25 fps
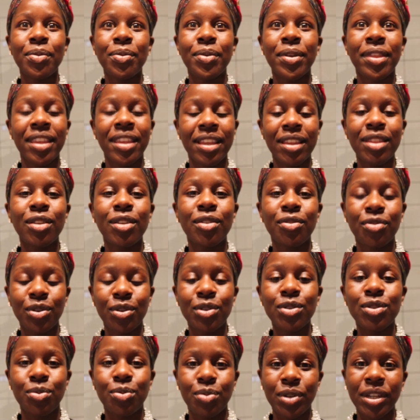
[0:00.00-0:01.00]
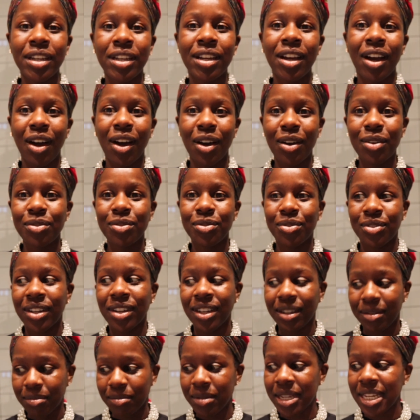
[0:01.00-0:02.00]
within the first week of
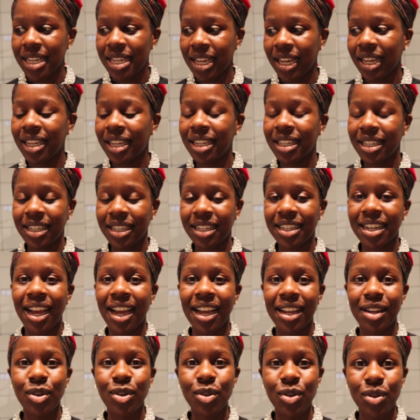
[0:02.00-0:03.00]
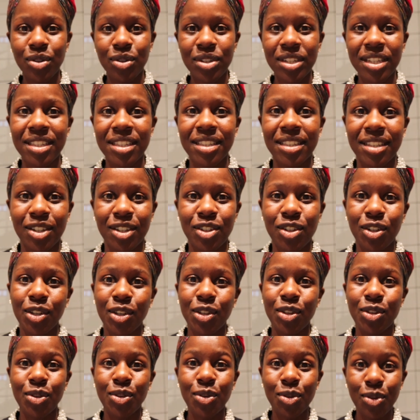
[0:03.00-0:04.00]
me getting it. I noticed such a
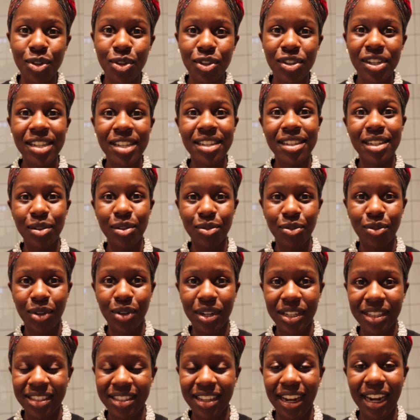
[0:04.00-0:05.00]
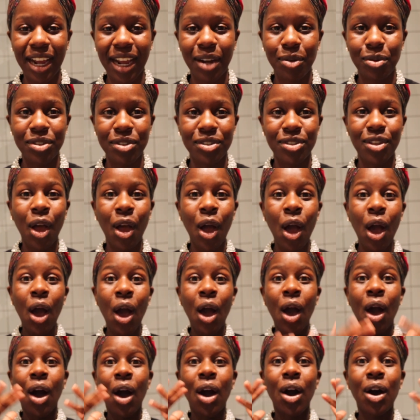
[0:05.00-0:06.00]
huge difference, and I was
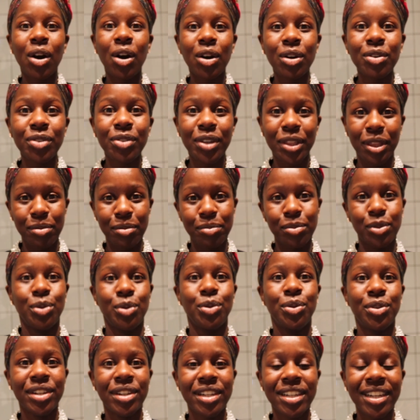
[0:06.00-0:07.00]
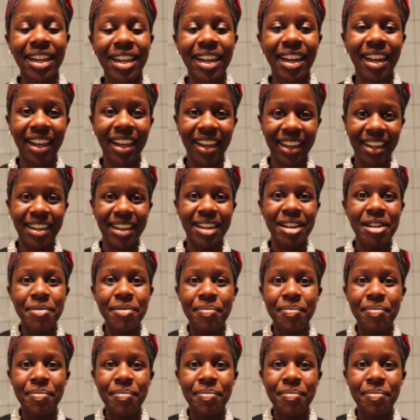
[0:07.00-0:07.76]
over the moon. Like,